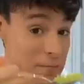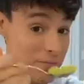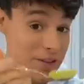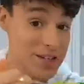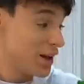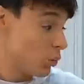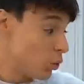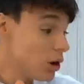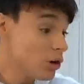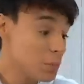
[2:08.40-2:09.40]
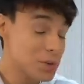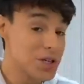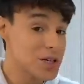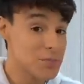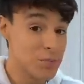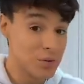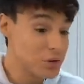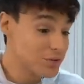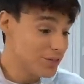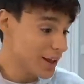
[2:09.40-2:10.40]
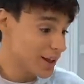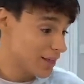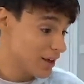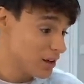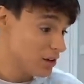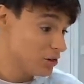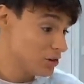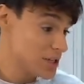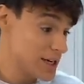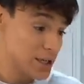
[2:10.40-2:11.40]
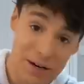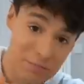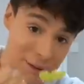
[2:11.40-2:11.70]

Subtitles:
This is 100% approved. Like, thank you, TikTok.